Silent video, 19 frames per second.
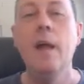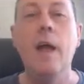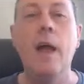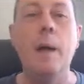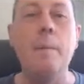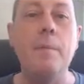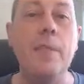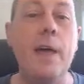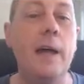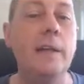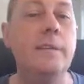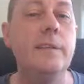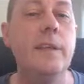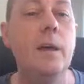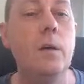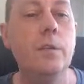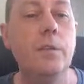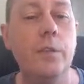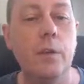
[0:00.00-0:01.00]
And that
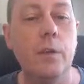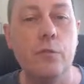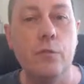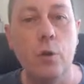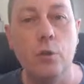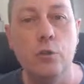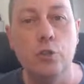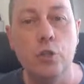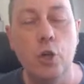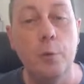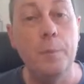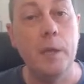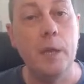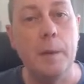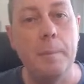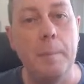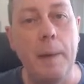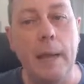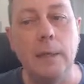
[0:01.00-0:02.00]
tells the cron job, the
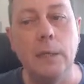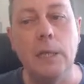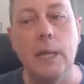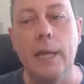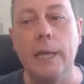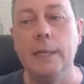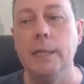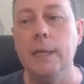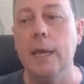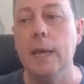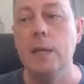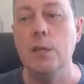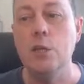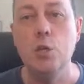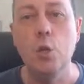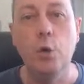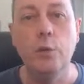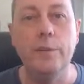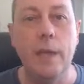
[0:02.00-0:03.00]
command line,
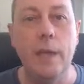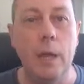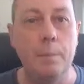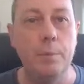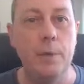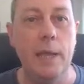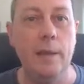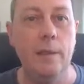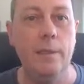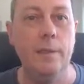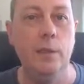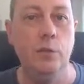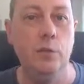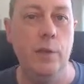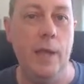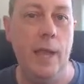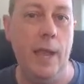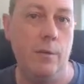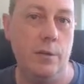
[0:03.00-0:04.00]
not to output anything
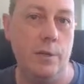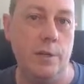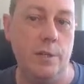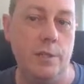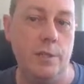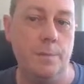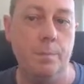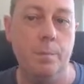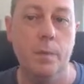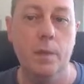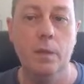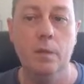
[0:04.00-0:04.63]
to errors.